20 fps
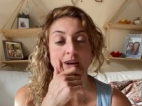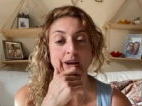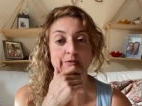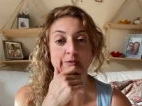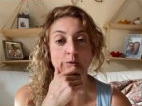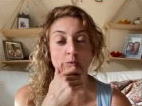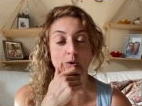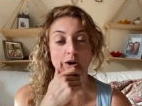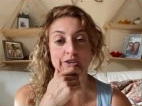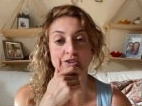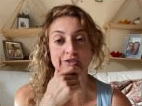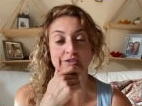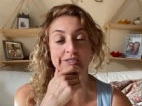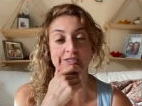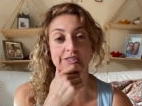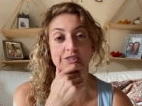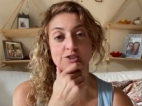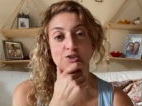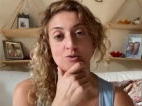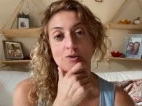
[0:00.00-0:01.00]
If you're watching
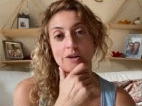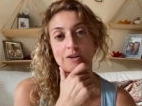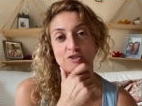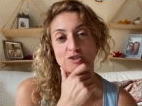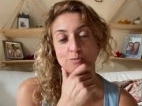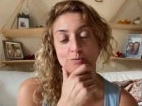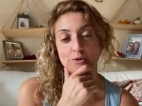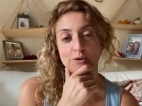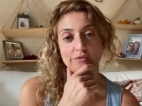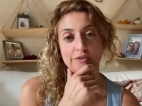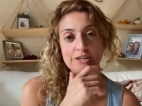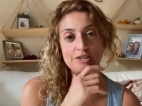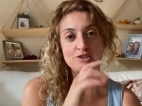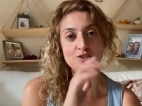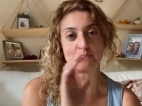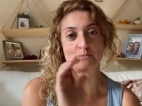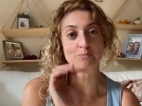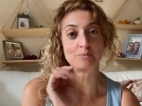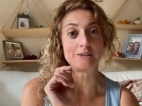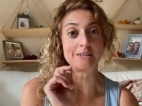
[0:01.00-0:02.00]
this on Astrology
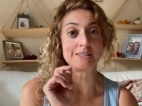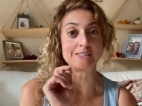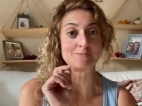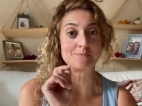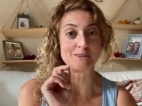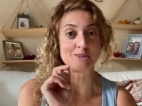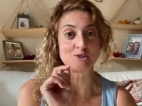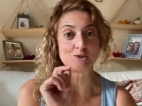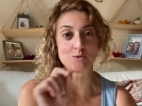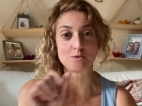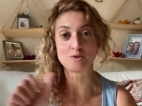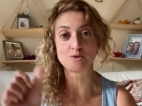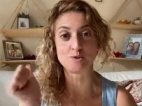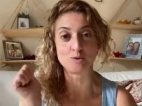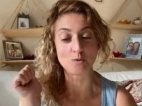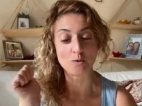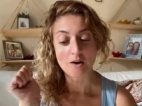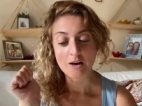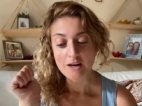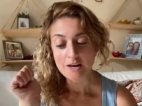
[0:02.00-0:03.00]
Motivation, please make sure
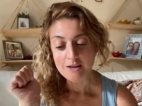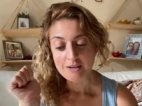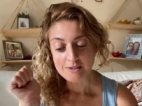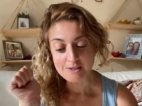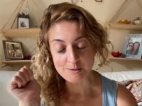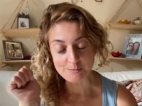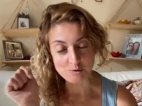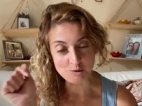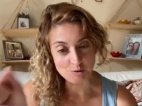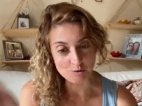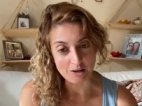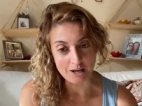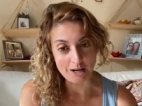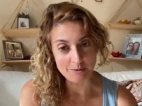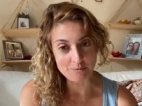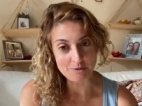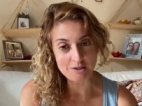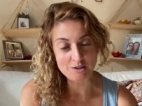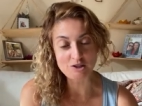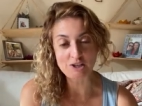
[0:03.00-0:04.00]
to
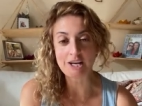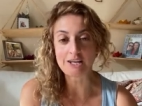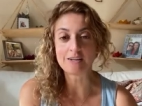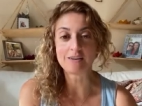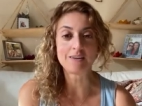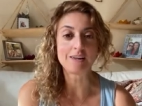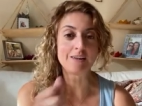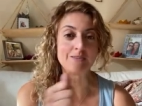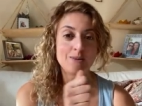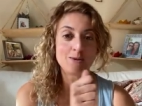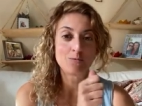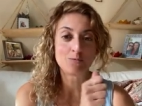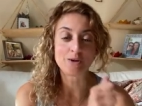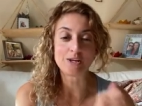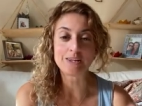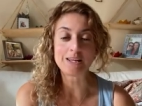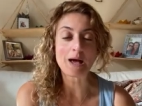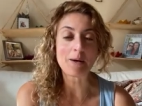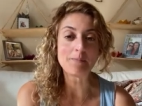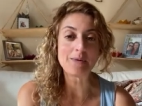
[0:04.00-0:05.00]
subscribe to the channel and then
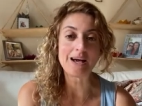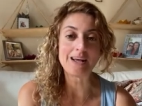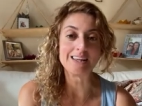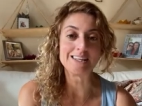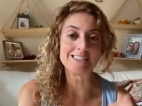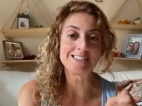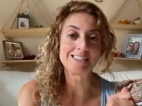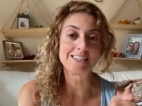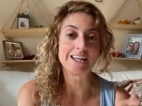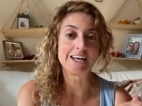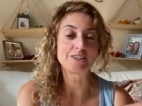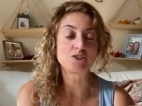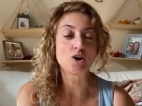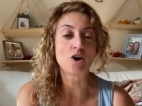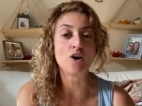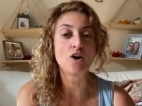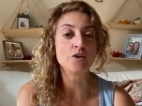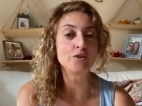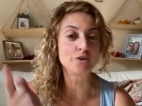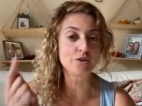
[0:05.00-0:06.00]
ring that bell and select
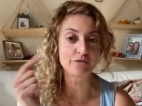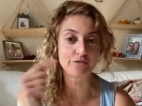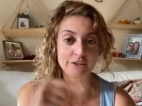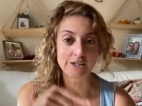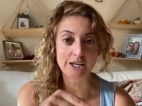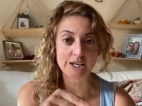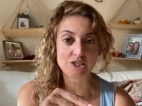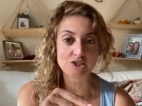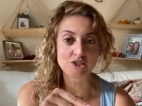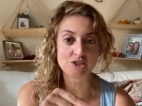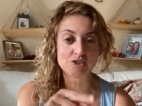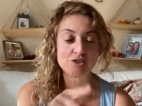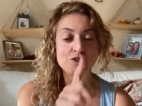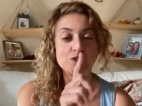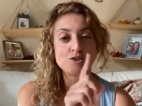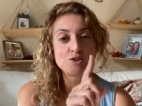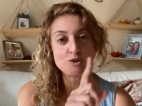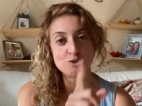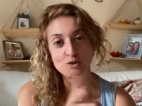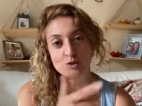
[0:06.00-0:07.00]
all
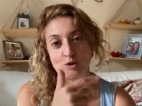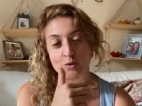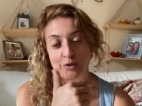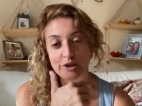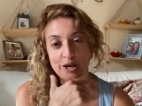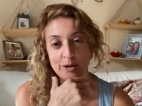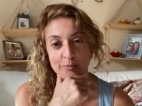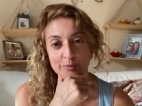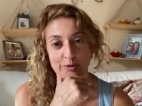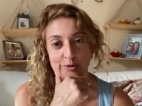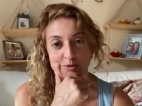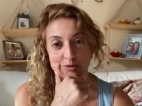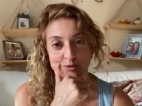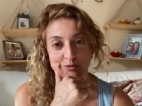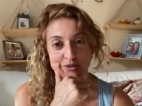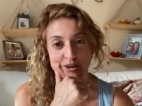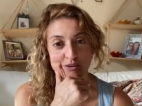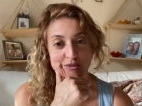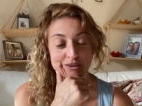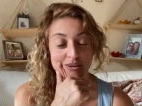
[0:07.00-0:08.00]
notifications so you know when I upload
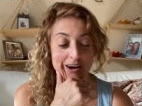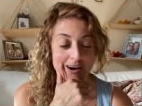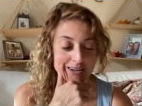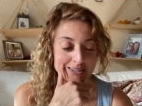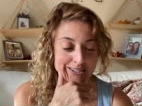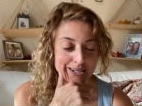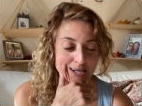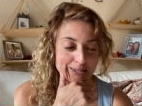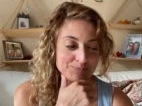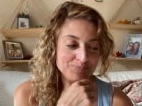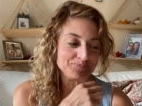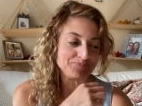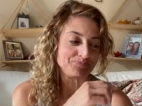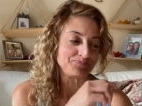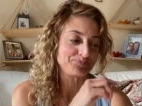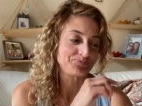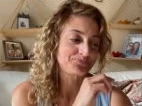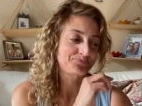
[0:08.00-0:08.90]
your favorite content.